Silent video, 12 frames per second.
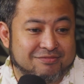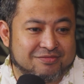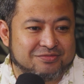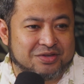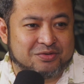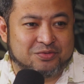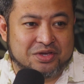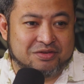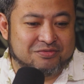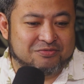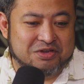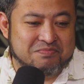
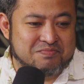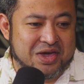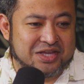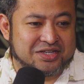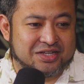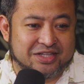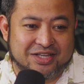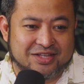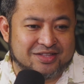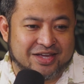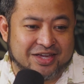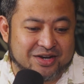we basically
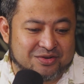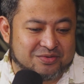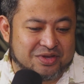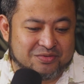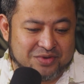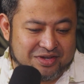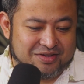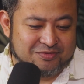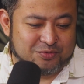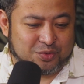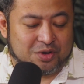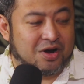like we
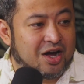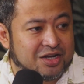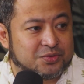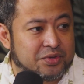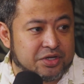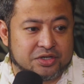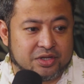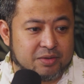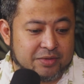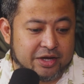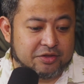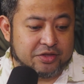were honest with each other. I'm
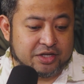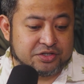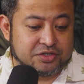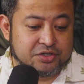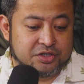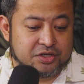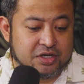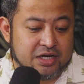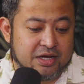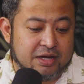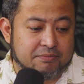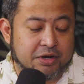like, that's good,
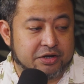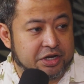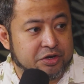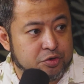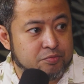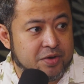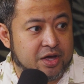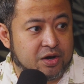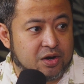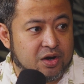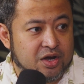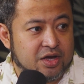but it can do
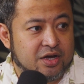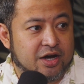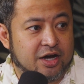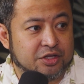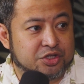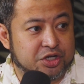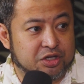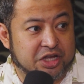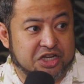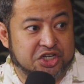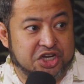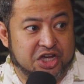better, until
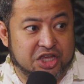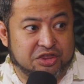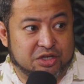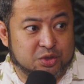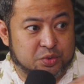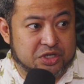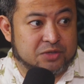like she hit the sweet